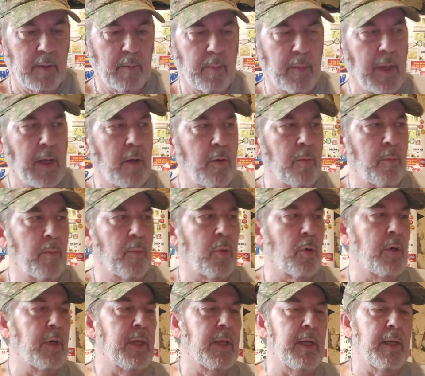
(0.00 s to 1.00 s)
Mountain
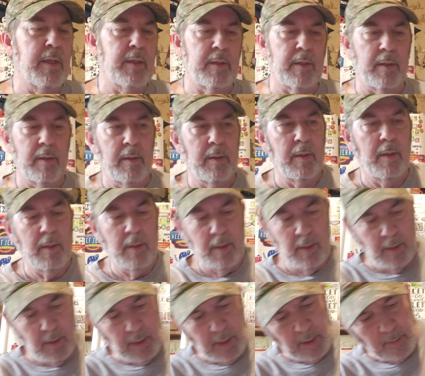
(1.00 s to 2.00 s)
Breeze.
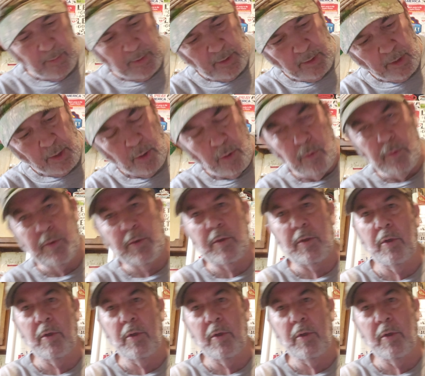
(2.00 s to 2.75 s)
How many loads?